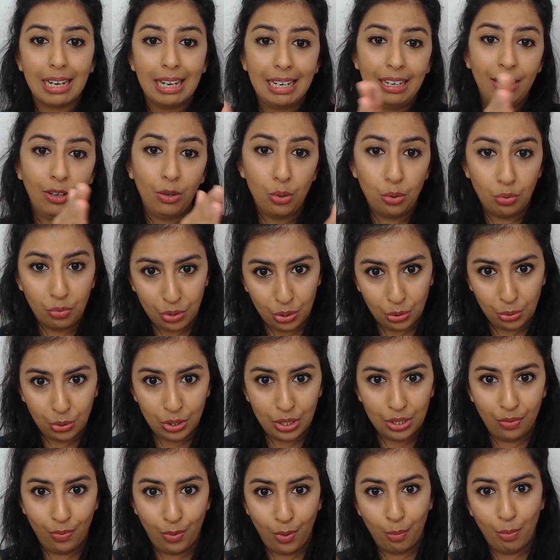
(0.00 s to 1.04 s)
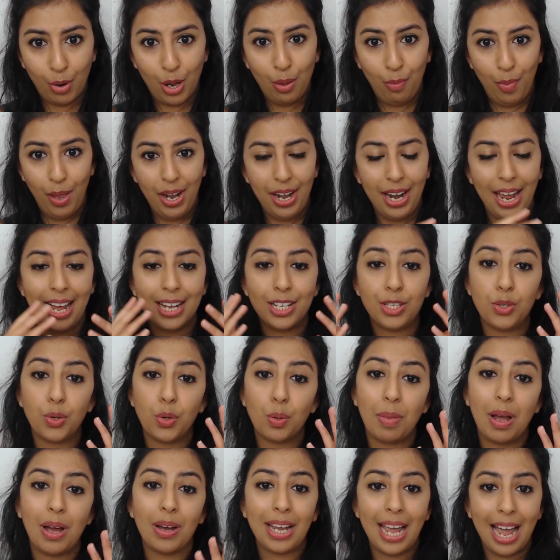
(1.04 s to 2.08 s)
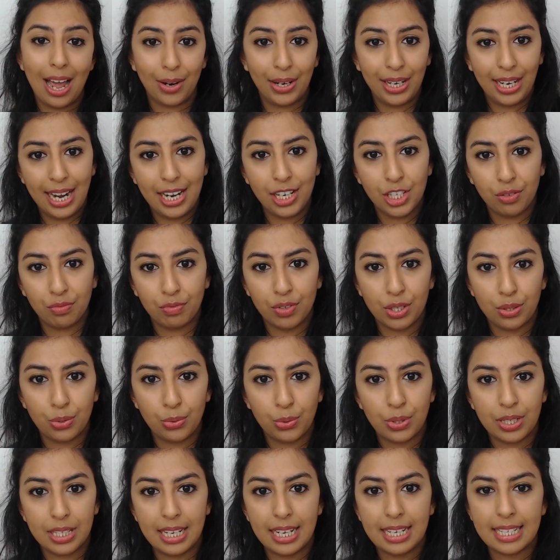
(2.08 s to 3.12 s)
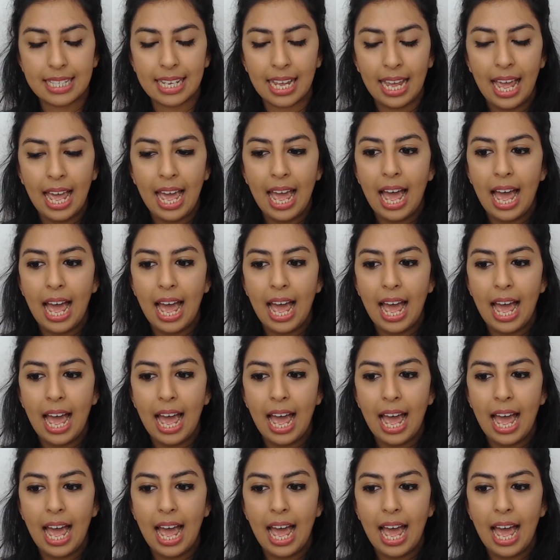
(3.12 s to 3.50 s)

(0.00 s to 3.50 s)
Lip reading: clinical resources for a moment and talk about calculation resources.